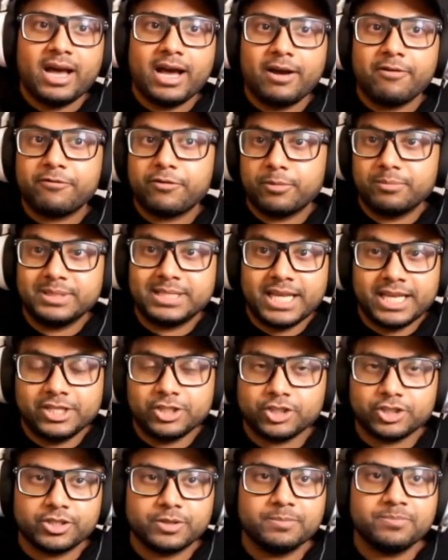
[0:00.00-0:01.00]
from
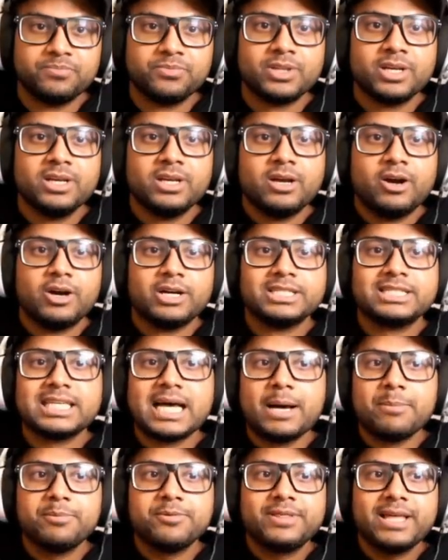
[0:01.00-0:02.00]
danger. On
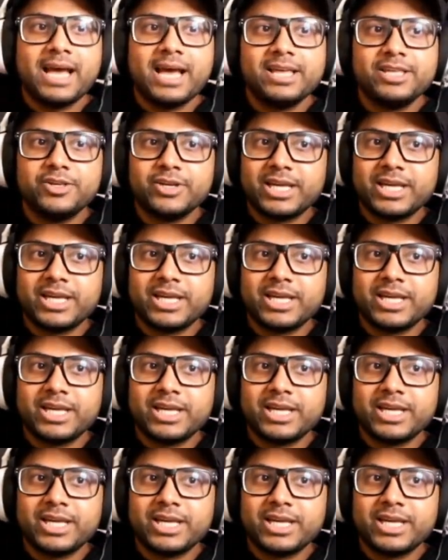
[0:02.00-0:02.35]
top of that,